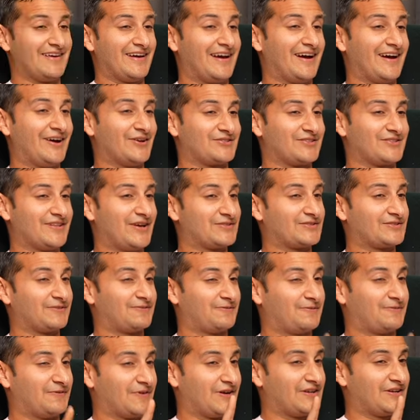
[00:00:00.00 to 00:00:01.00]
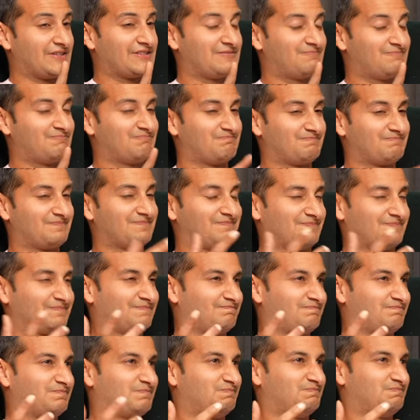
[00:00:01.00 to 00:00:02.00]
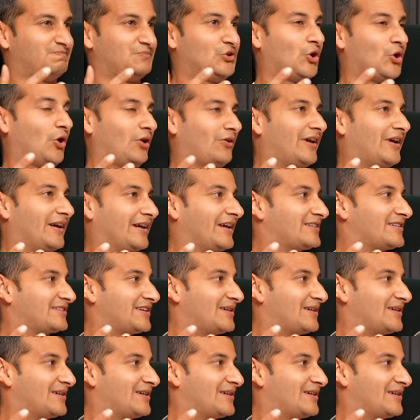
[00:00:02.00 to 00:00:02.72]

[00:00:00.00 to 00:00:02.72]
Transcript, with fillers: house. So that was the first dollar I guess I